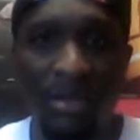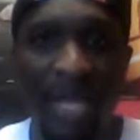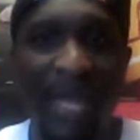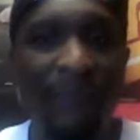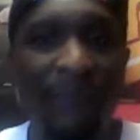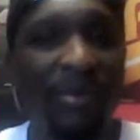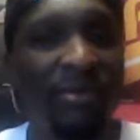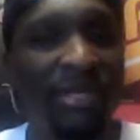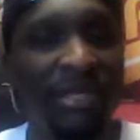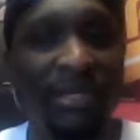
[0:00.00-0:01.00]
game will be on
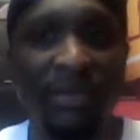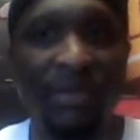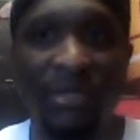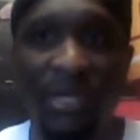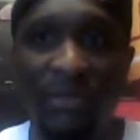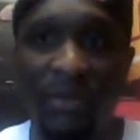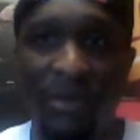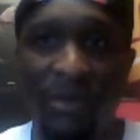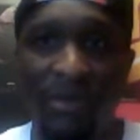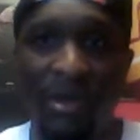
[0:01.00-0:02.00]
TNT Thursday as
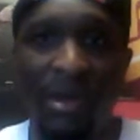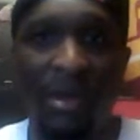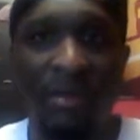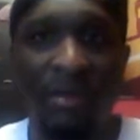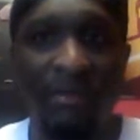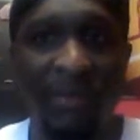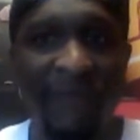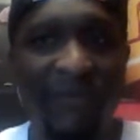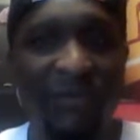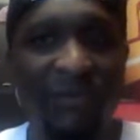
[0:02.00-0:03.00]
well.
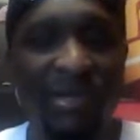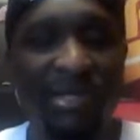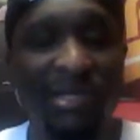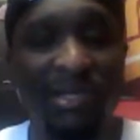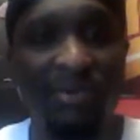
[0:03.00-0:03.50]
Memphis Grizzlies and the